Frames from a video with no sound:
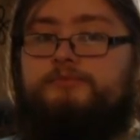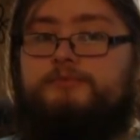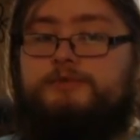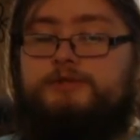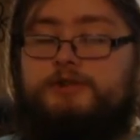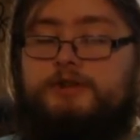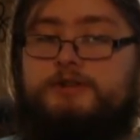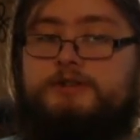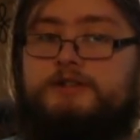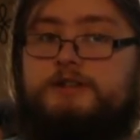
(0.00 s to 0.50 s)

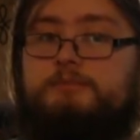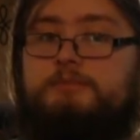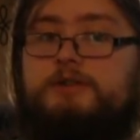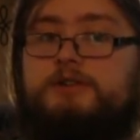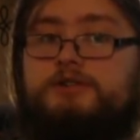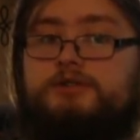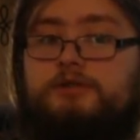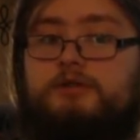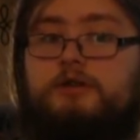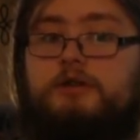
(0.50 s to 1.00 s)
Just to be
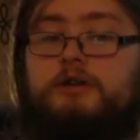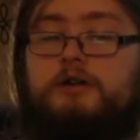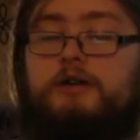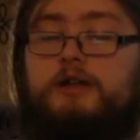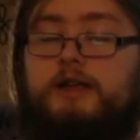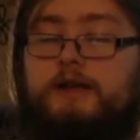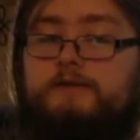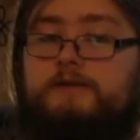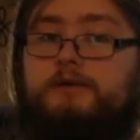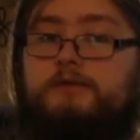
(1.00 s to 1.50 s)
sure,
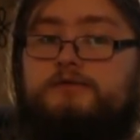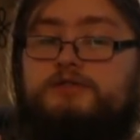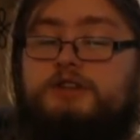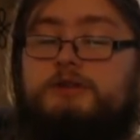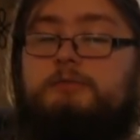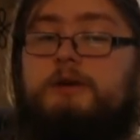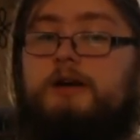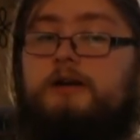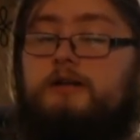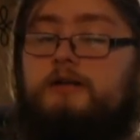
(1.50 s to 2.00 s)
like, if you have
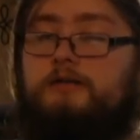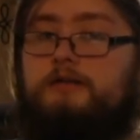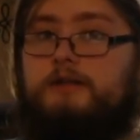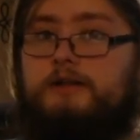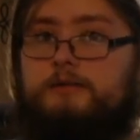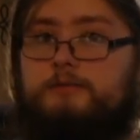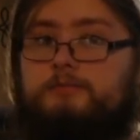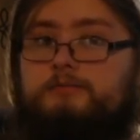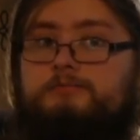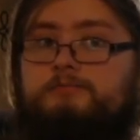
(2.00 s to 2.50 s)

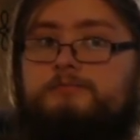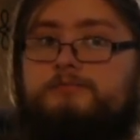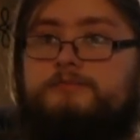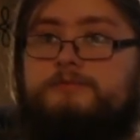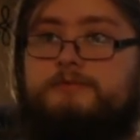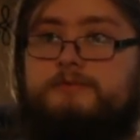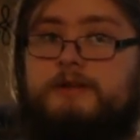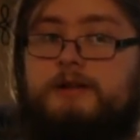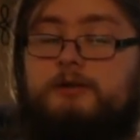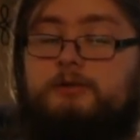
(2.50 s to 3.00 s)
Gmail,
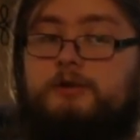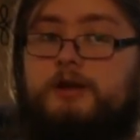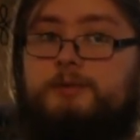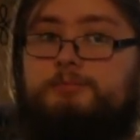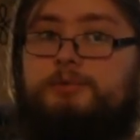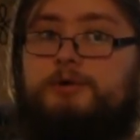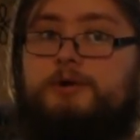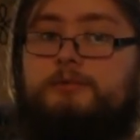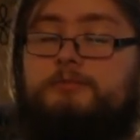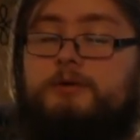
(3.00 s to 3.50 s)
it'll get
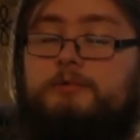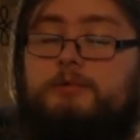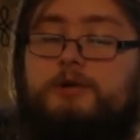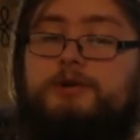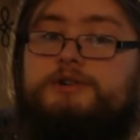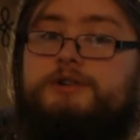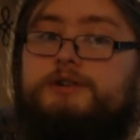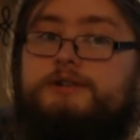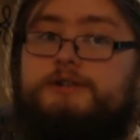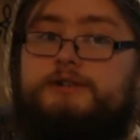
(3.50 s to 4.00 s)
put in
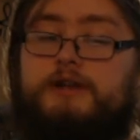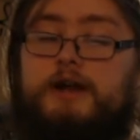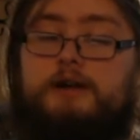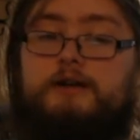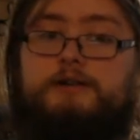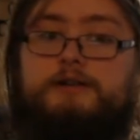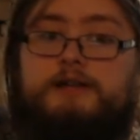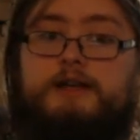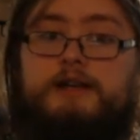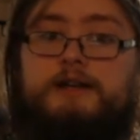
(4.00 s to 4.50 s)
promotions,
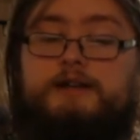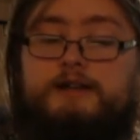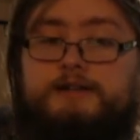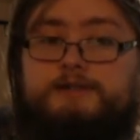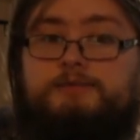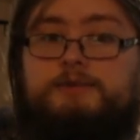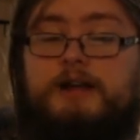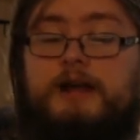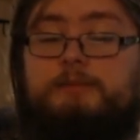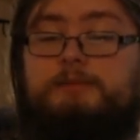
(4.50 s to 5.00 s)
guaranteed.
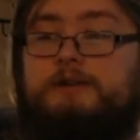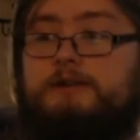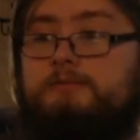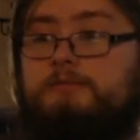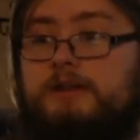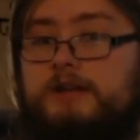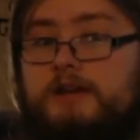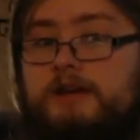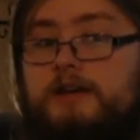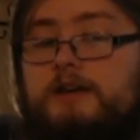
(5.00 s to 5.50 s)
That's what happened to
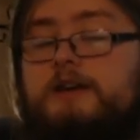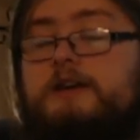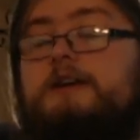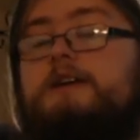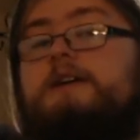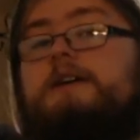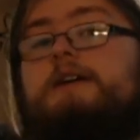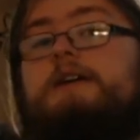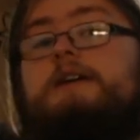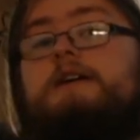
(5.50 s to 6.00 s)
me.
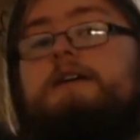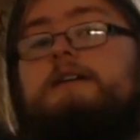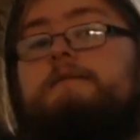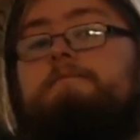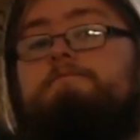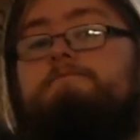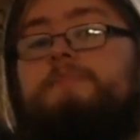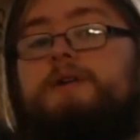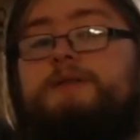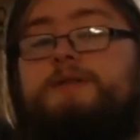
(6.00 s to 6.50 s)

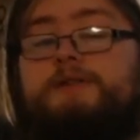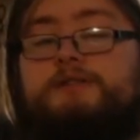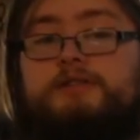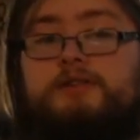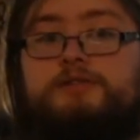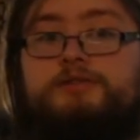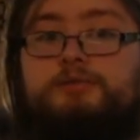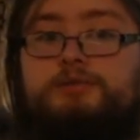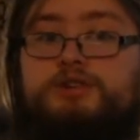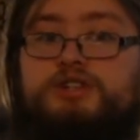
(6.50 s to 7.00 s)
But there's
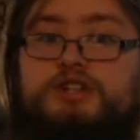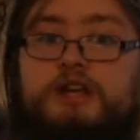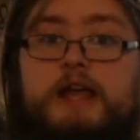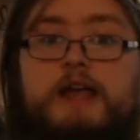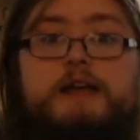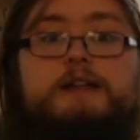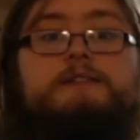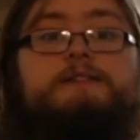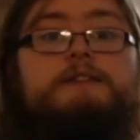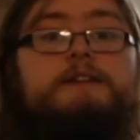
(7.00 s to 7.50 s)
also a
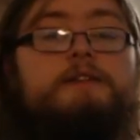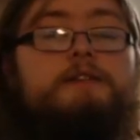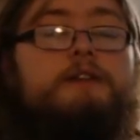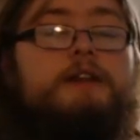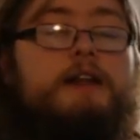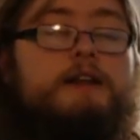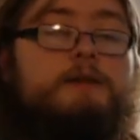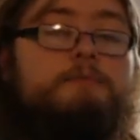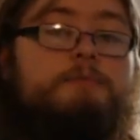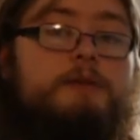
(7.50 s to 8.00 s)
chance that it could
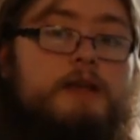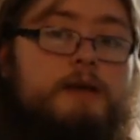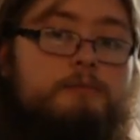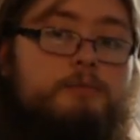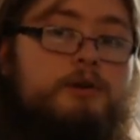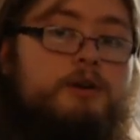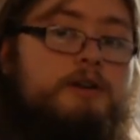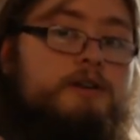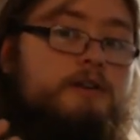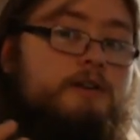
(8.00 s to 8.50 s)
end up being
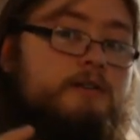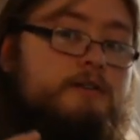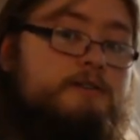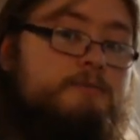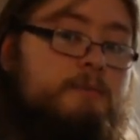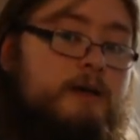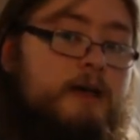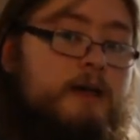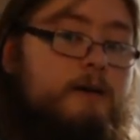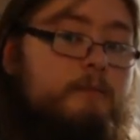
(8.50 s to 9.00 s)
put into your
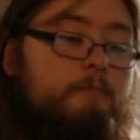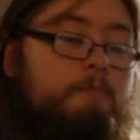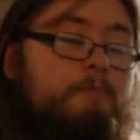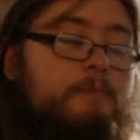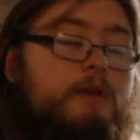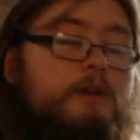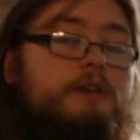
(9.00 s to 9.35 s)
spam.